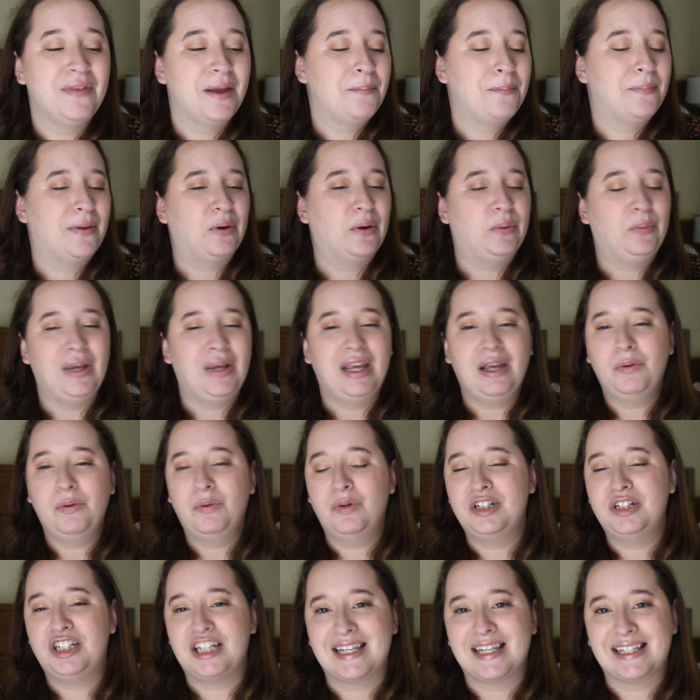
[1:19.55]
but we will
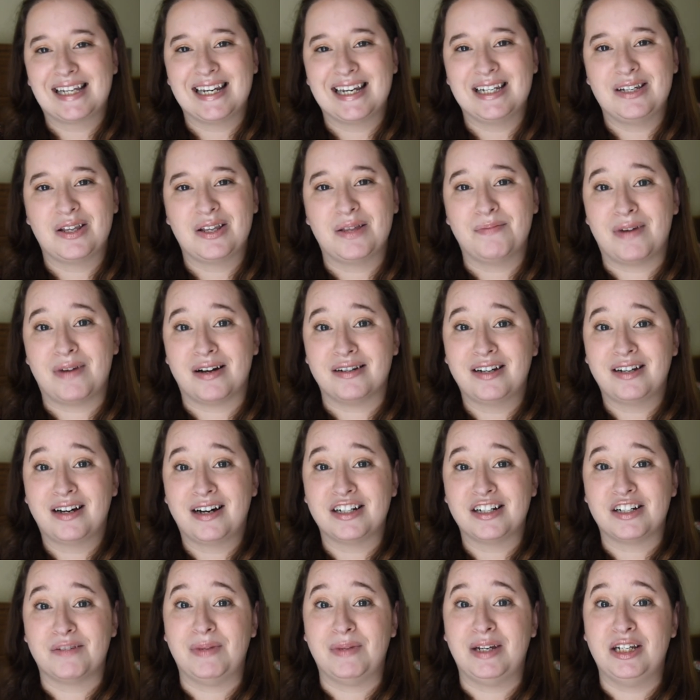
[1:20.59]
just get into the
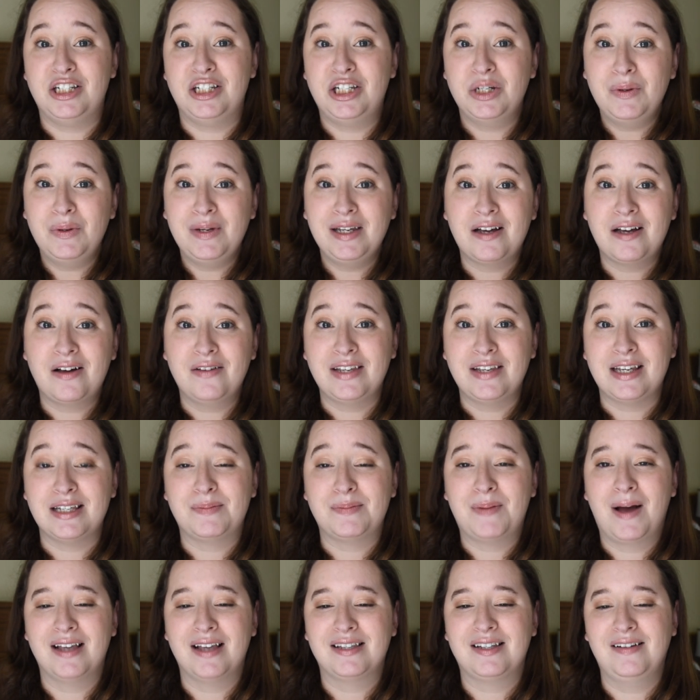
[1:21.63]
montage of me doing all these
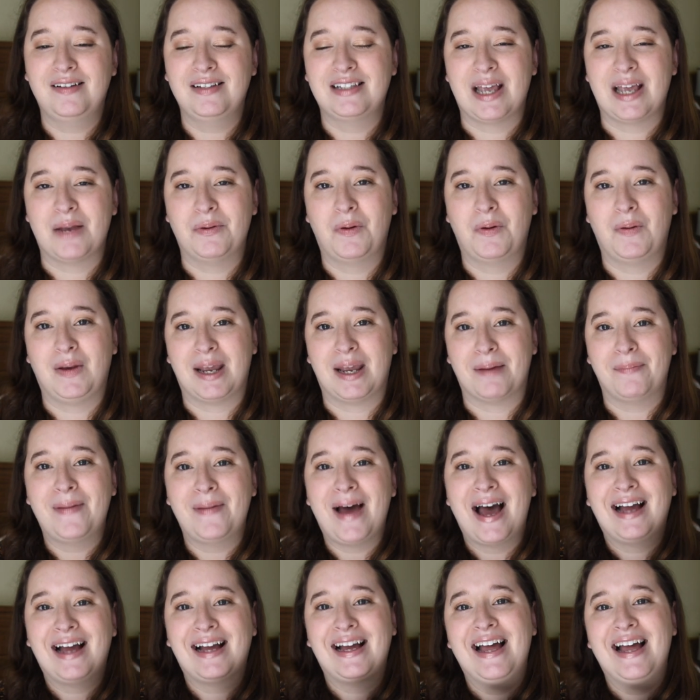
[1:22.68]
puzzles, and when we get
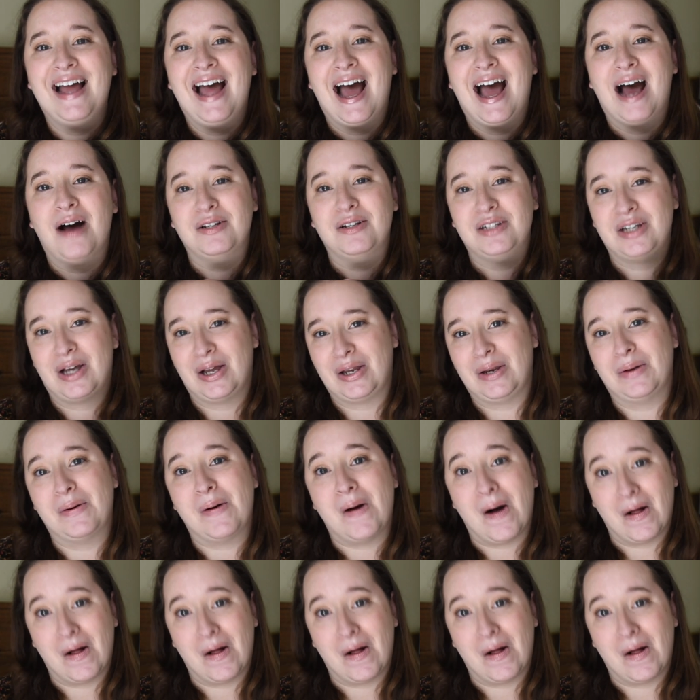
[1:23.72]
back, I'll tell you